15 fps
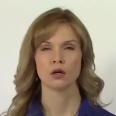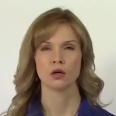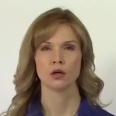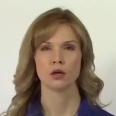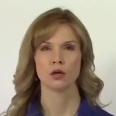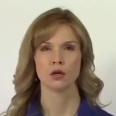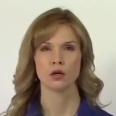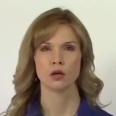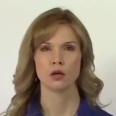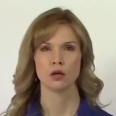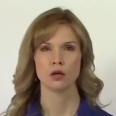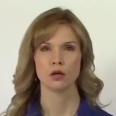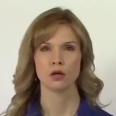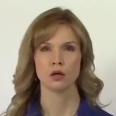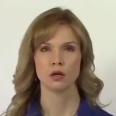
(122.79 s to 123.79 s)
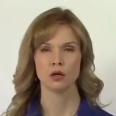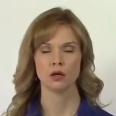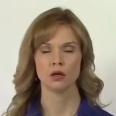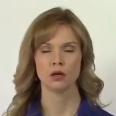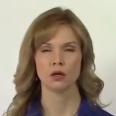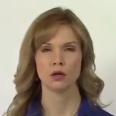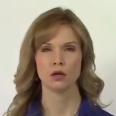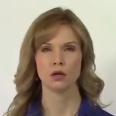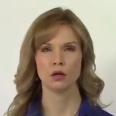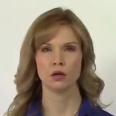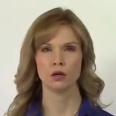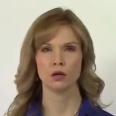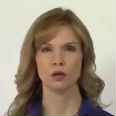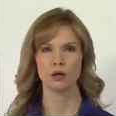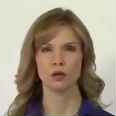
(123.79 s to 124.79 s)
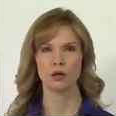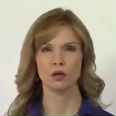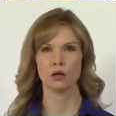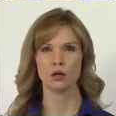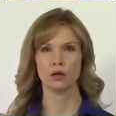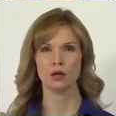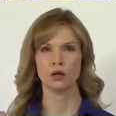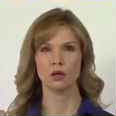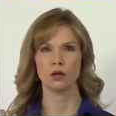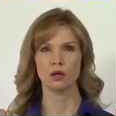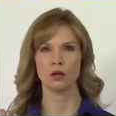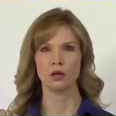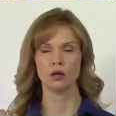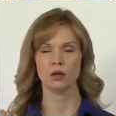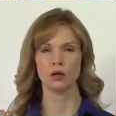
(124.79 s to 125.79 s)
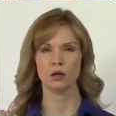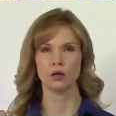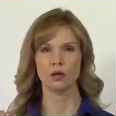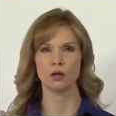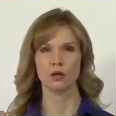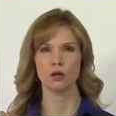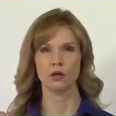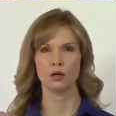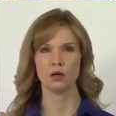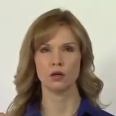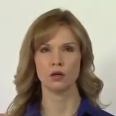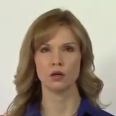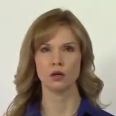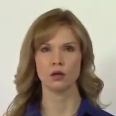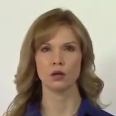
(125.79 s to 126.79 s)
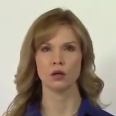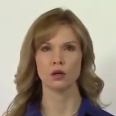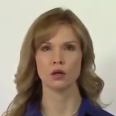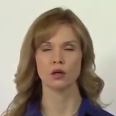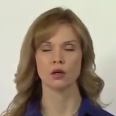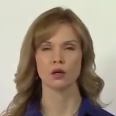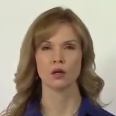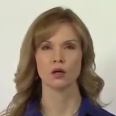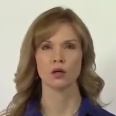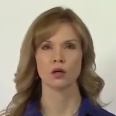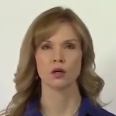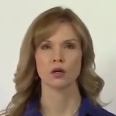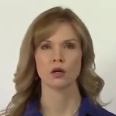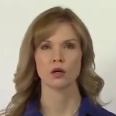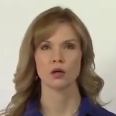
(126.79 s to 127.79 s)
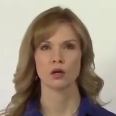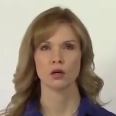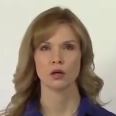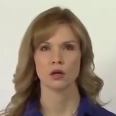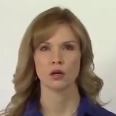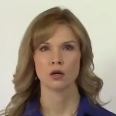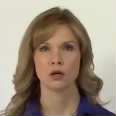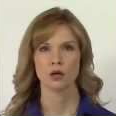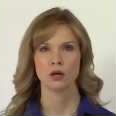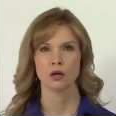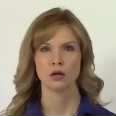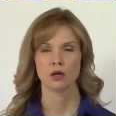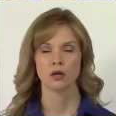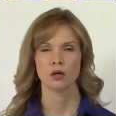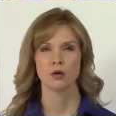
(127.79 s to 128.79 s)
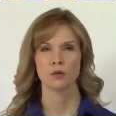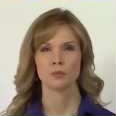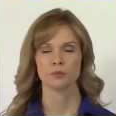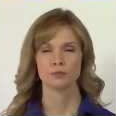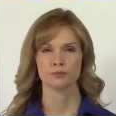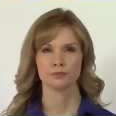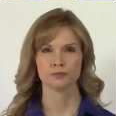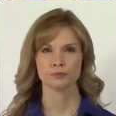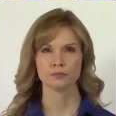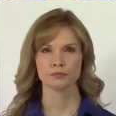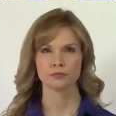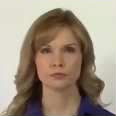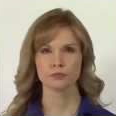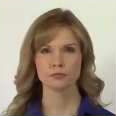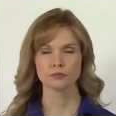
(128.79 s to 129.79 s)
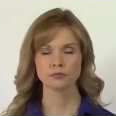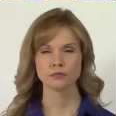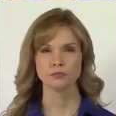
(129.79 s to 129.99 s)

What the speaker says: Nobody speaks.